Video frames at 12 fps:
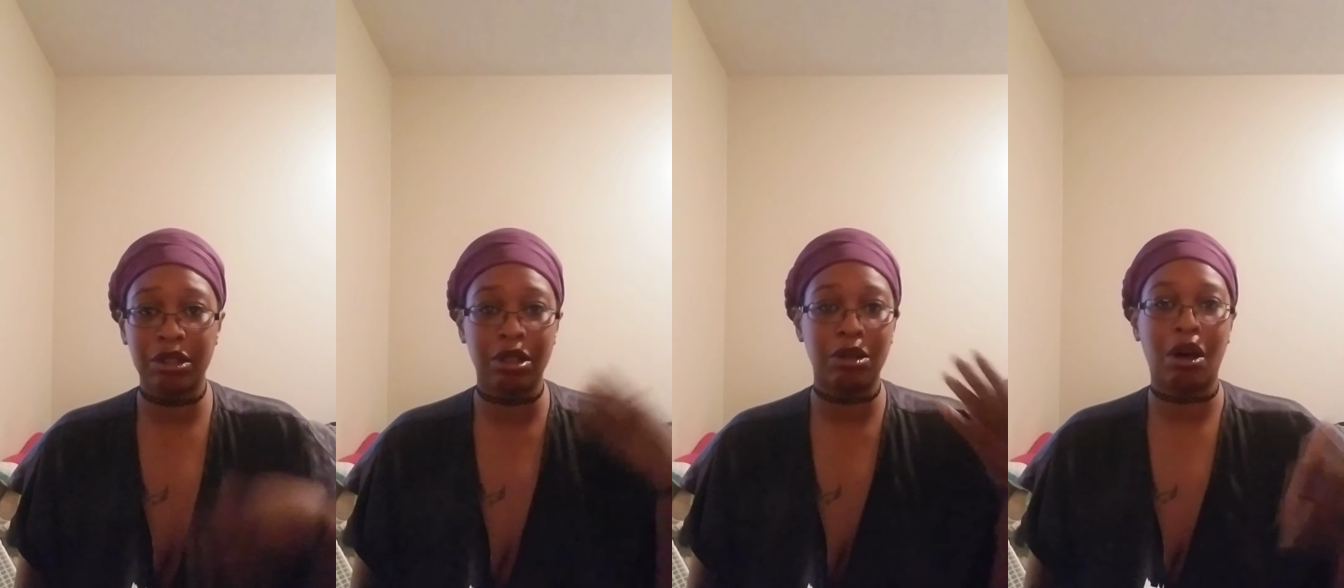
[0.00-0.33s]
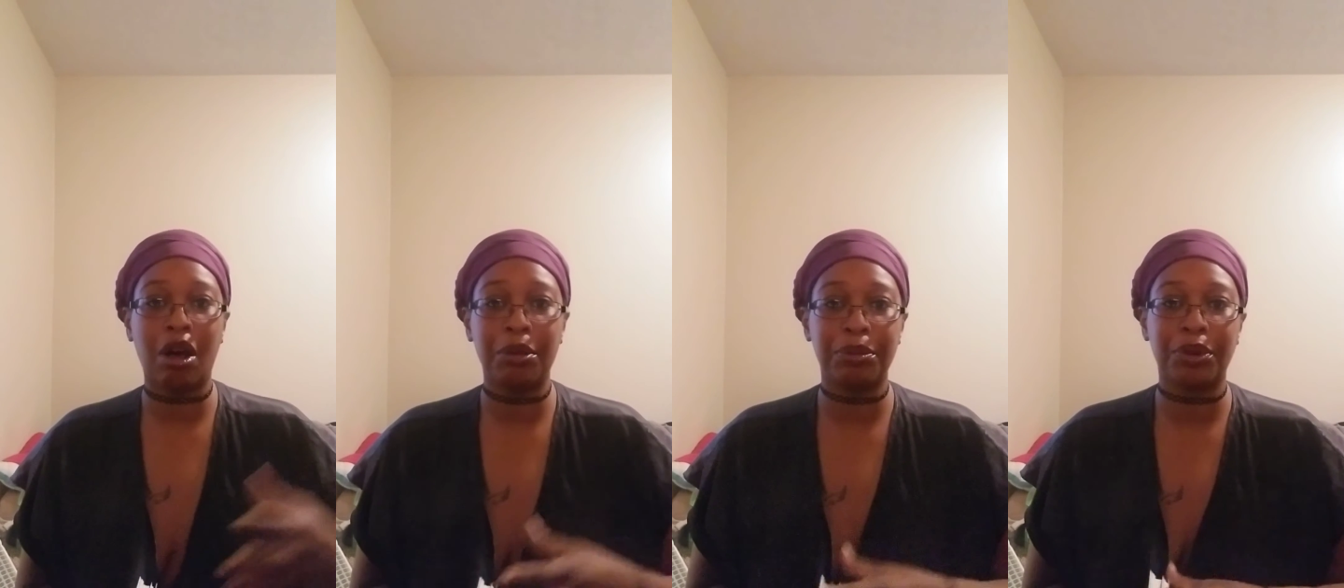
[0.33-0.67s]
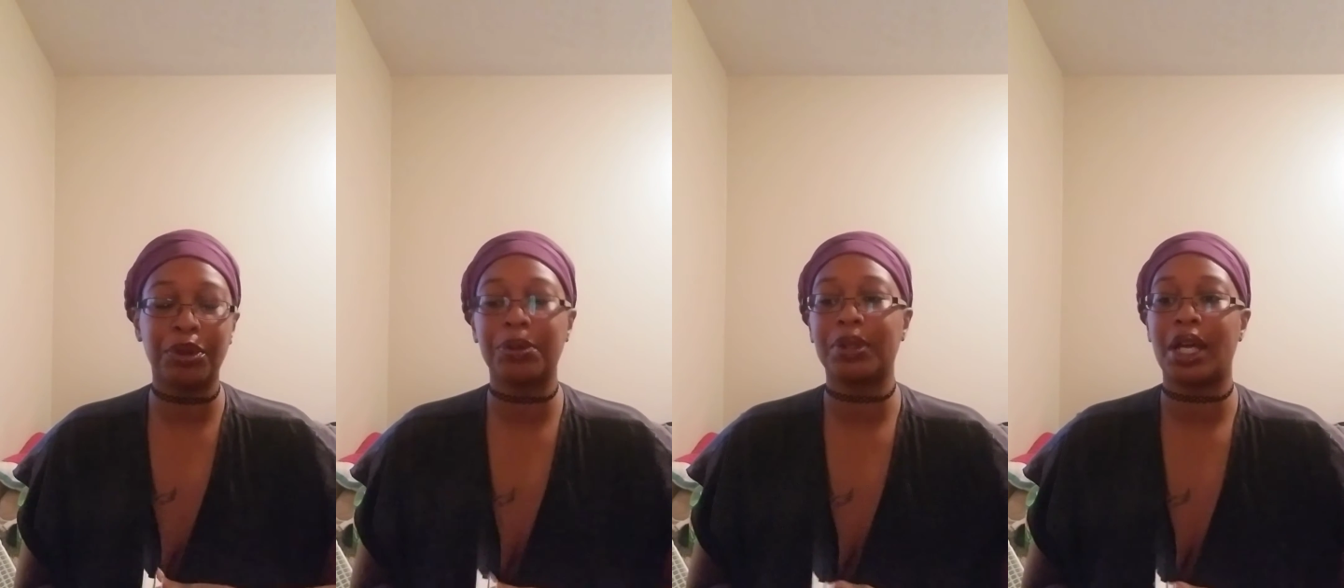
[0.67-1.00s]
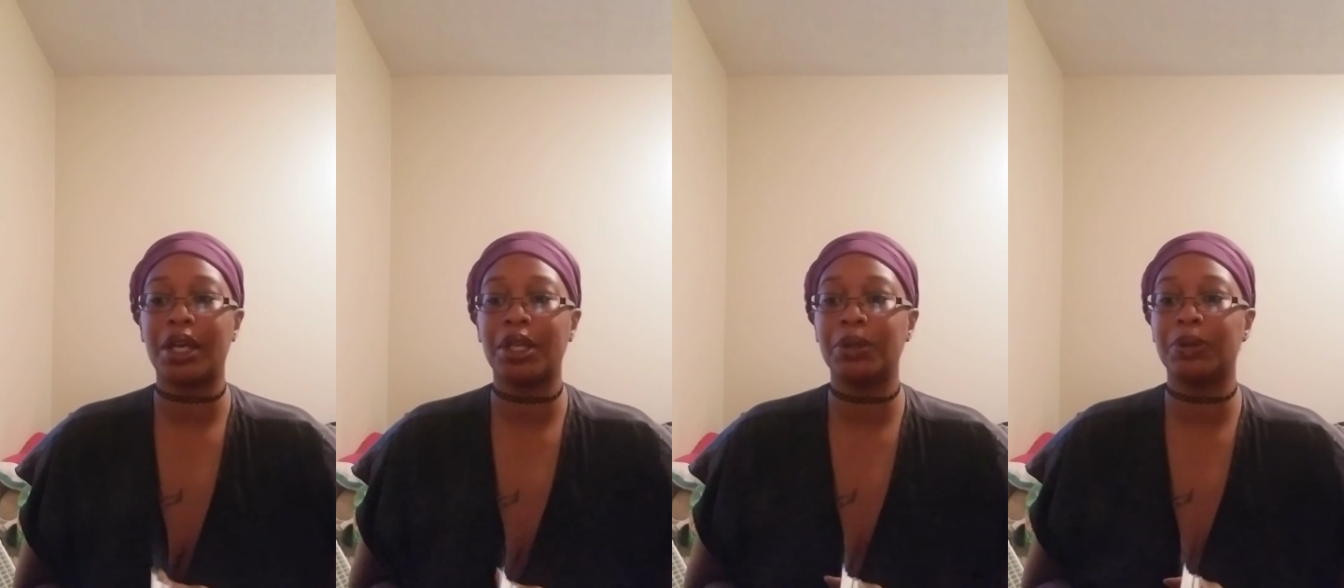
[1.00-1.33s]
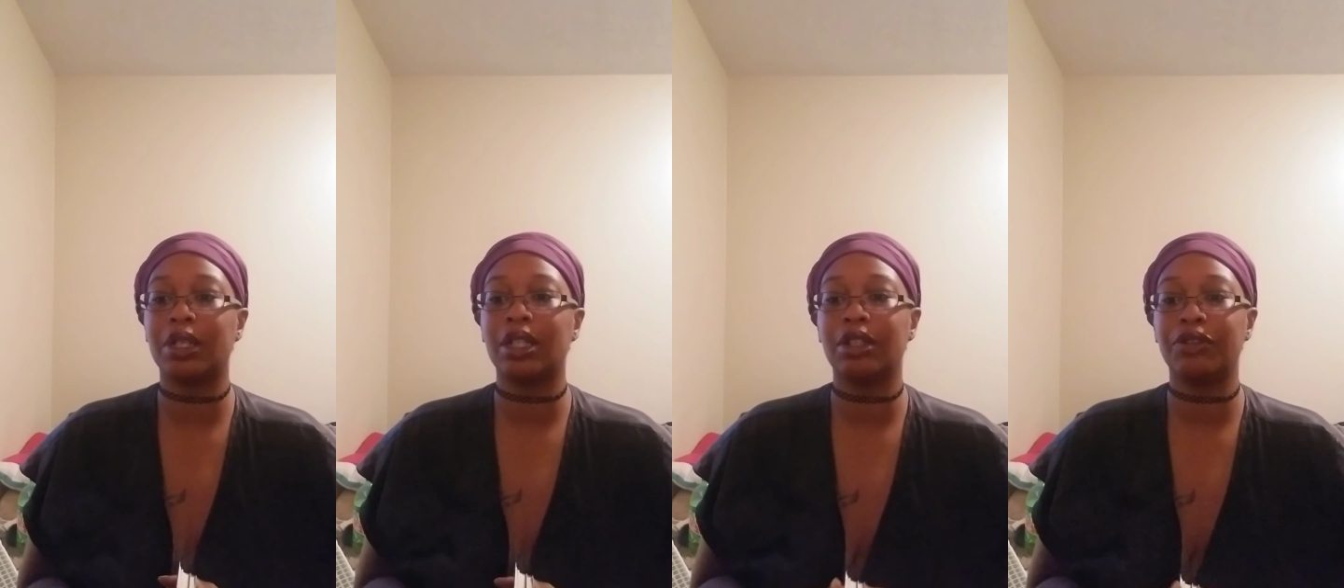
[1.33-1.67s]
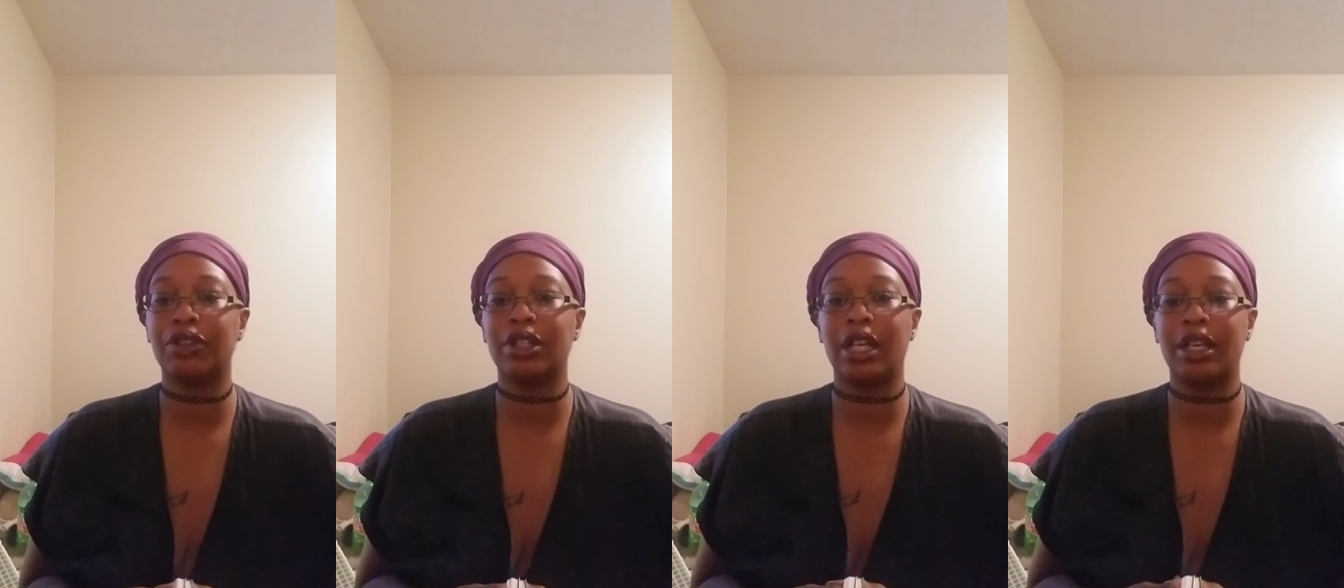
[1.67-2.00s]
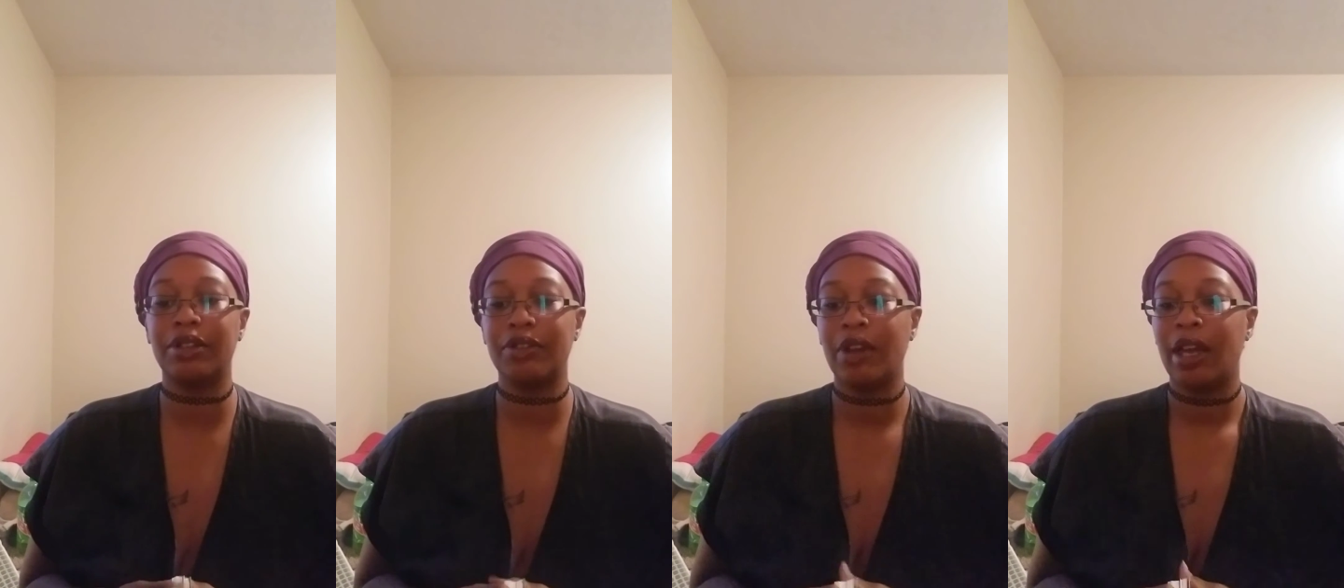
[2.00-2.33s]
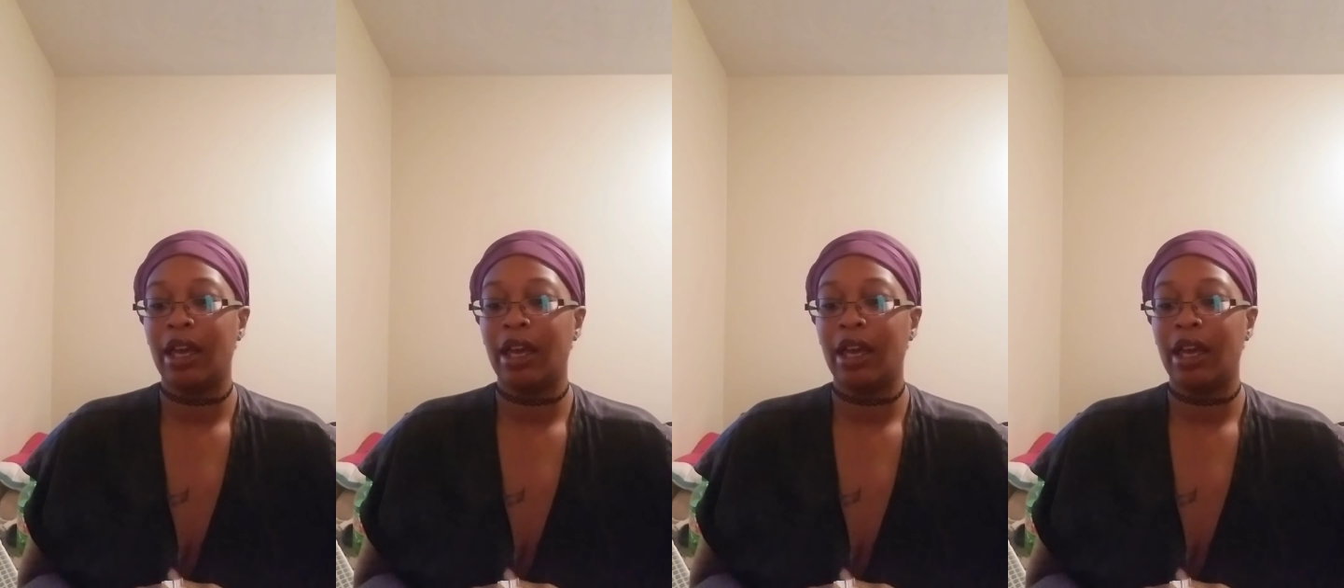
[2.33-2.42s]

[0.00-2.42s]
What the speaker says: on board with how you want to live your life.